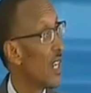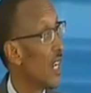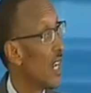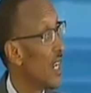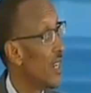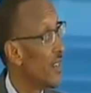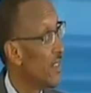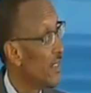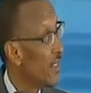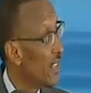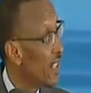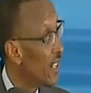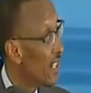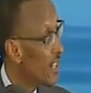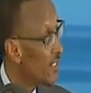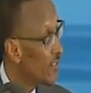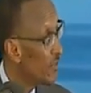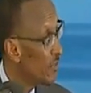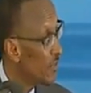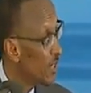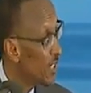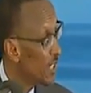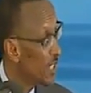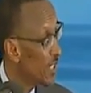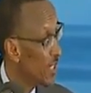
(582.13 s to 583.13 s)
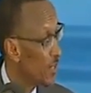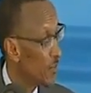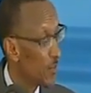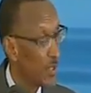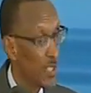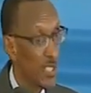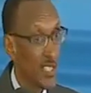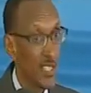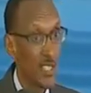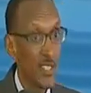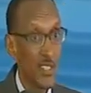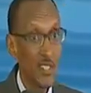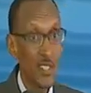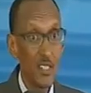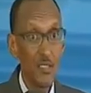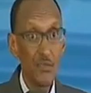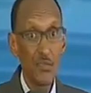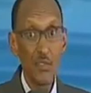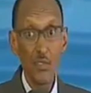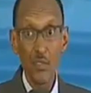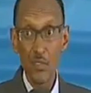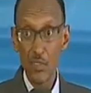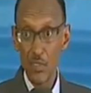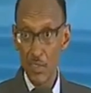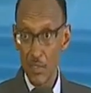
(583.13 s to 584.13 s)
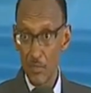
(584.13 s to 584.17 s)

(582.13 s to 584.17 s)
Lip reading: and the government representatives